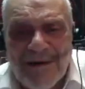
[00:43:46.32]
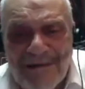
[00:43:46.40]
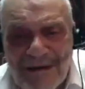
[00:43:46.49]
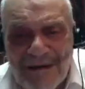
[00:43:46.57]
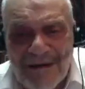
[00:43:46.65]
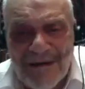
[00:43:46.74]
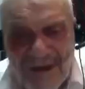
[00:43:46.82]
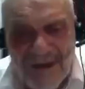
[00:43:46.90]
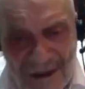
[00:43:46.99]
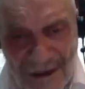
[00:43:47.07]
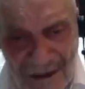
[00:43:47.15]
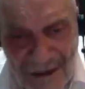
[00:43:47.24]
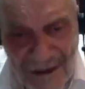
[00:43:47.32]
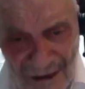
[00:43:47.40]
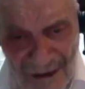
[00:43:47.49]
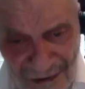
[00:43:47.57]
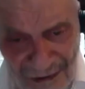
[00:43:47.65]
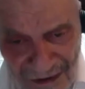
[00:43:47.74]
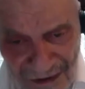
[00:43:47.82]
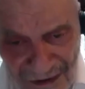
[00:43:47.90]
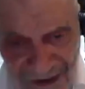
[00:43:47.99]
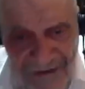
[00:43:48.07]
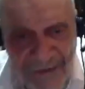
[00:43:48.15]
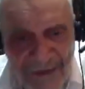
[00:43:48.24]
insulted and they don't
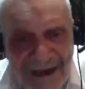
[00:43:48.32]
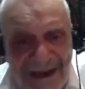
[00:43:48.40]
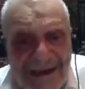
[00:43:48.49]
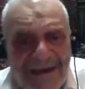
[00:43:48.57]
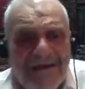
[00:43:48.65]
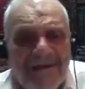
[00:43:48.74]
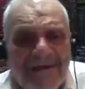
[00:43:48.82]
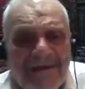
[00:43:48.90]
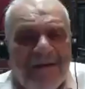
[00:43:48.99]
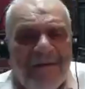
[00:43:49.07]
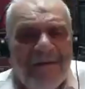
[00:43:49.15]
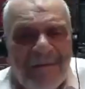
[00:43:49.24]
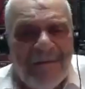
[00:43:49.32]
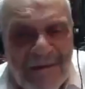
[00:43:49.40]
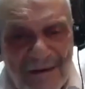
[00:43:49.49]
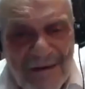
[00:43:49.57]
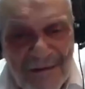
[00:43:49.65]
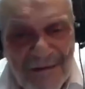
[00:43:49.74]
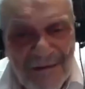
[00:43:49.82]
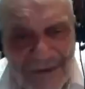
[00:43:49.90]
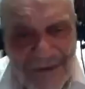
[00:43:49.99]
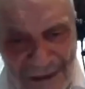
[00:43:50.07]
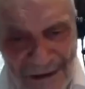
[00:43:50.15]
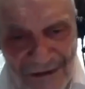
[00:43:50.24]
insult back. Those who
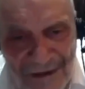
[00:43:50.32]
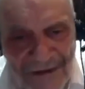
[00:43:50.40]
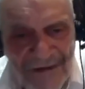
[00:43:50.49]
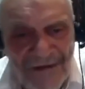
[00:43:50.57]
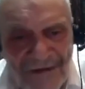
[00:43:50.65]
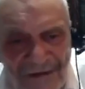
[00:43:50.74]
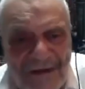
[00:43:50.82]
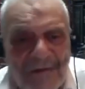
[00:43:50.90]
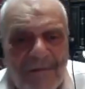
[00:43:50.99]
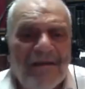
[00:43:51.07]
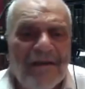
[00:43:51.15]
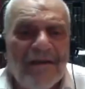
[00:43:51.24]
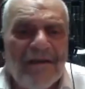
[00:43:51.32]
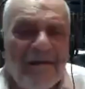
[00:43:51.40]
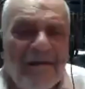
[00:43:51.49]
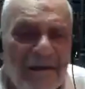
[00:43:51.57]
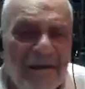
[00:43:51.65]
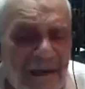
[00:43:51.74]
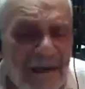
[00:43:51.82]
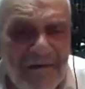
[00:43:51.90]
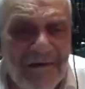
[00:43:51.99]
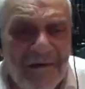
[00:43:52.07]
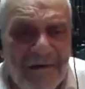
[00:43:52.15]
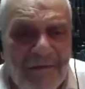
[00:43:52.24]
hear others demean them and they
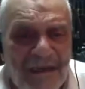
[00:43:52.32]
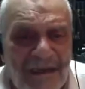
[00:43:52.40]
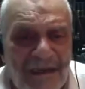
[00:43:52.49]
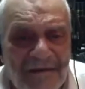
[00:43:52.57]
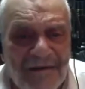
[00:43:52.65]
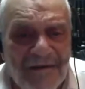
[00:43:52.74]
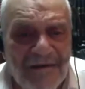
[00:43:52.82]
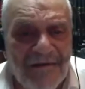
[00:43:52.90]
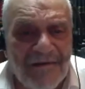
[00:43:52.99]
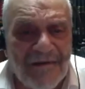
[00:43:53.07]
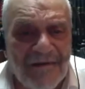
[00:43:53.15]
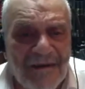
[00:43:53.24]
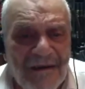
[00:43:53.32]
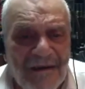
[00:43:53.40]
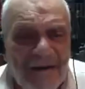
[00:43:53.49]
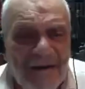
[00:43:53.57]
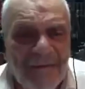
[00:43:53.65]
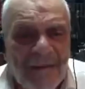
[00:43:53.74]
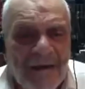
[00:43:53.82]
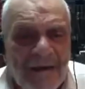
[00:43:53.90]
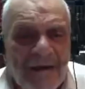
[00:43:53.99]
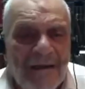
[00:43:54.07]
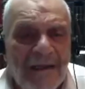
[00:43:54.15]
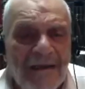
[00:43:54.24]
don't demean others.
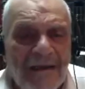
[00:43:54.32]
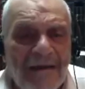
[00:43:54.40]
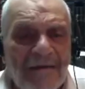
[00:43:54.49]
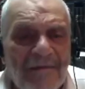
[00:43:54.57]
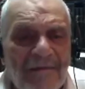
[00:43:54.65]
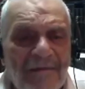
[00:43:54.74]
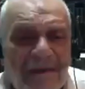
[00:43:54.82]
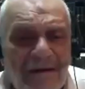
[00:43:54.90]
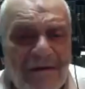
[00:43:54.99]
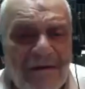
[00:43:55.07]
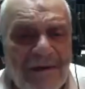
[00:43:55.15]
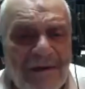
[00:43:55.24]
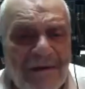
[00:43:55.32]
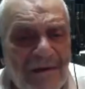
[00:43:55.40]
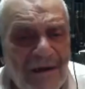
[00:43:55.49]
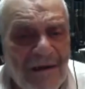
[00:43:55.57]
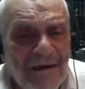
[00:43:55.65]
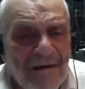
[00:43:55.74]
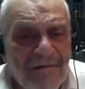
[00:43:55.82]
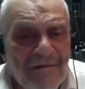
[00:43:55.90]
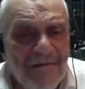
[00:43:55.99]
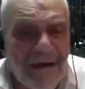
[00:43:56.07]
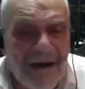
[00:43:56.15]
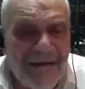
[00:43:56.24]
Aleim Ani Omer,
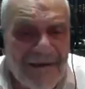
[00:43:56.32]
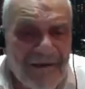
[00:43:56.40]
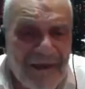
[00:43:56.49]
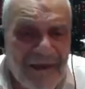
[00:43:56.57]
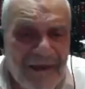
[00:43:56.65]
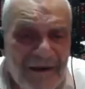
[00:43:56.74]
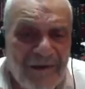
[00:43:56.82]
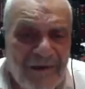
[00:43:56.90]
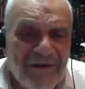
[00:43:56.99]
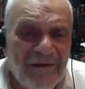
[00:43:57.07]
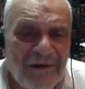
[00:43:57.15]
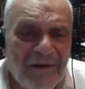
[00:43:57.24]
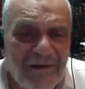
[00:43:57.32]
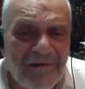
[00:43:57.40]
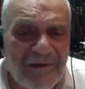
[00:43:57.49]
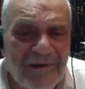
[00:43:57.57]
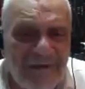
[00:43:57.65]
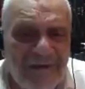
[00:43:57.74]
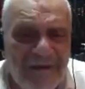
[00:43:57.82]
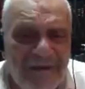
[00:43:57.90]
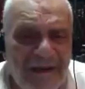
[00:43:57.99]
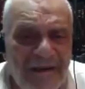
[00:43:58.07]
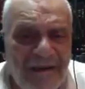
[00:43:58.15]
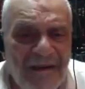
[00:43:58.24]
regarding them does the Torah
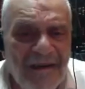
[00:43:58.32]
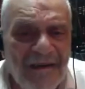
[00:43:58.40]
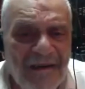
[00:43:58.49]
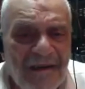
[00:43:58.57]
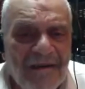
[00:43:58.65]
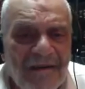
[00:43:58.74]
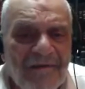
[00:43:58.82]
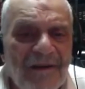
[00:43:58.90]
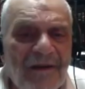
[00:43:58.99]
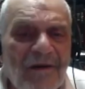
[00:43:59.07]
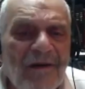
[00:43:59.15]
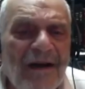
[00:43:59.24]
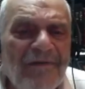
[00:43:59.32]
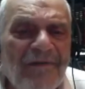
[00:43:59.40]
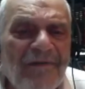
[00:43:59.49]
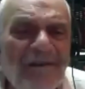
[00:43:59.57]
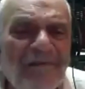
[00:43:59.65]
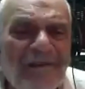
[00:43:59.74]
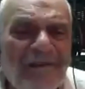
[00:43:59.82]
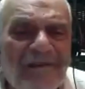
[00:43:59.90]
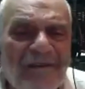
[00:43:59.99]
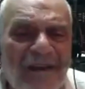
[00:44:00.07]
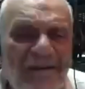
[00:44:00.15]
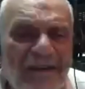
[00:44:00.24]
say, Ve'olavov
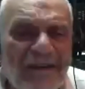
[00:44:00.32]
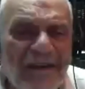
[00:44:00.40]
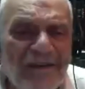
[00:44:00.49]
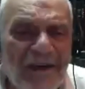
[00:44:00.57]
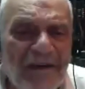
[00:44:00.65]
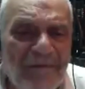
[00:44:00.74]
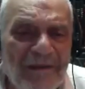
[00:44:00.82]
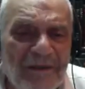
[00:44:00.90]
K'seis Hashemesh